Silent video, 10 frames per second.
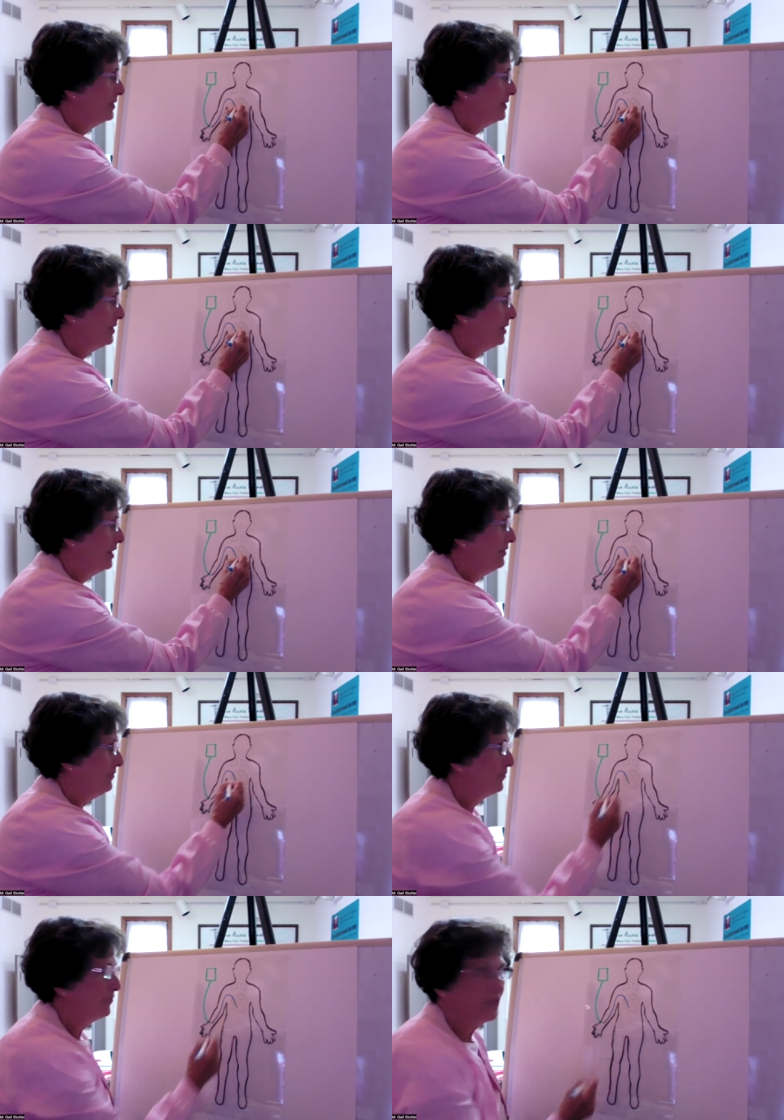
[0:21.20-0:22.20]
into the
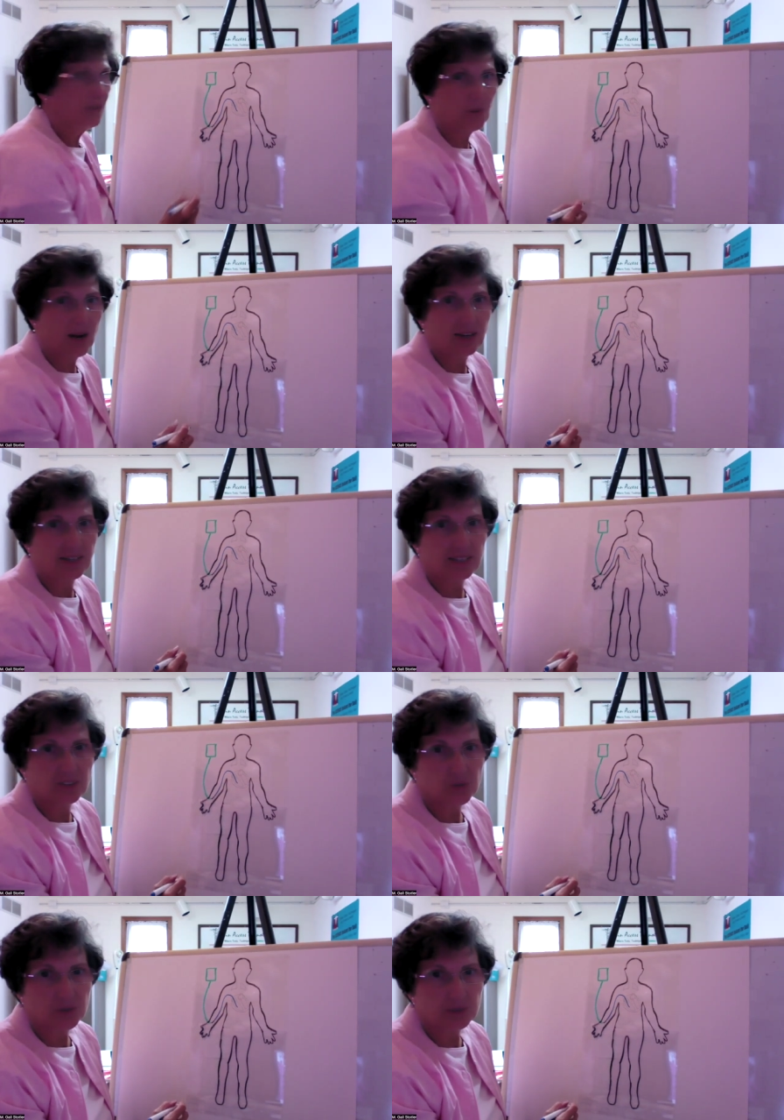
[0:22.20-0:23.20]
left to the right
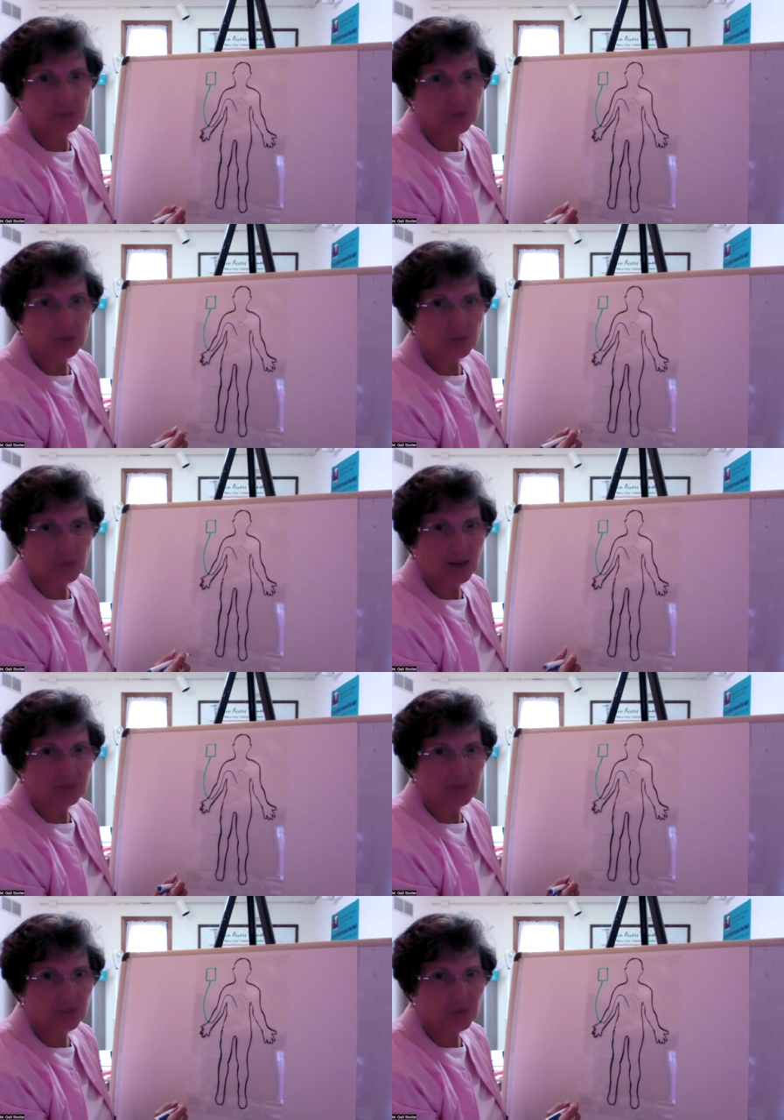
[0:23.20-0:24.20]
atrium, to the
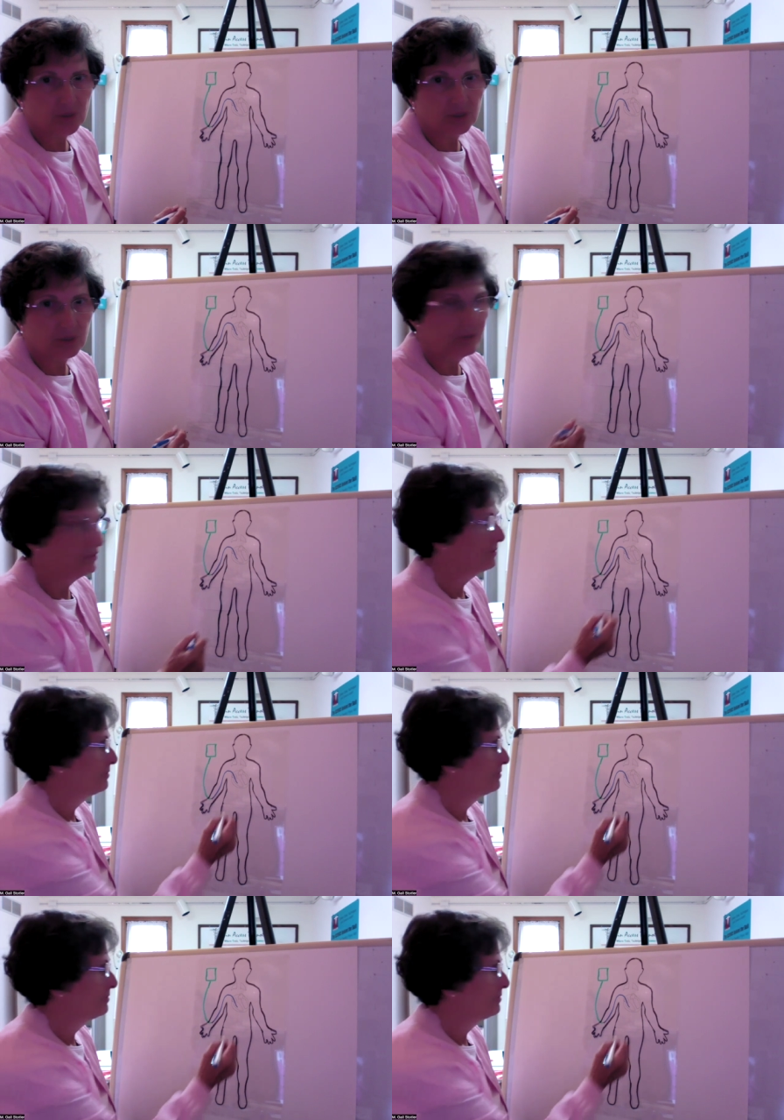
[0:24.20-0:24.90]
right ventricle,